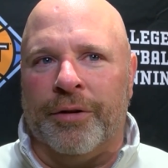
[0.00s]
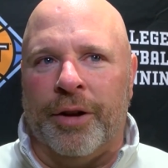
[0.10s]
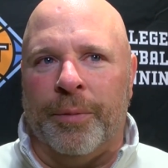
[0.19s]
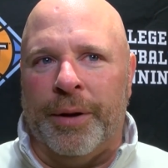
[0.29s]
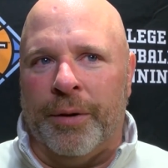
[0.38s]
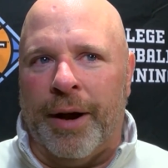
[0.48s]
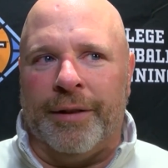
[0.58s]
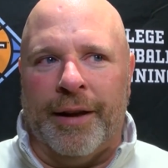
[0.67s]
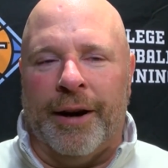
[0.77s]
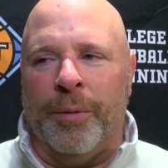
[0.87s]
It's, it'll be
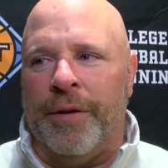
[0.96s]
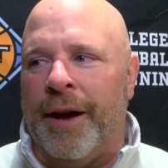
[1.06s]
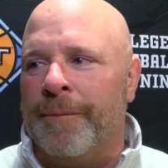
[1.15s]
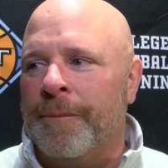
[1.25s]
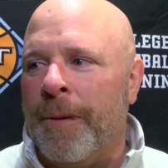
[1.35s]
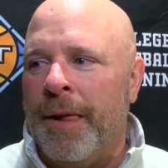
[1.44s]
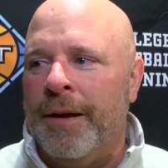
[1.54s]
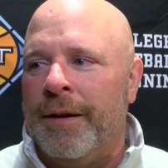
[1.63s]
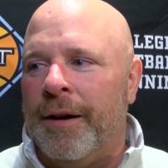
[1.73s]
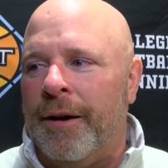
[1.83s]
right there with that,
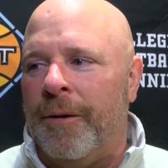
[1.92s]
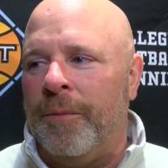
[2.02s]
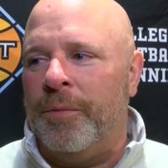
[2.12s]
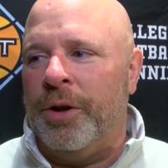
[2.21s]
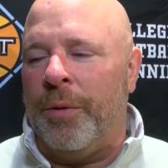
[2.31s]
um, you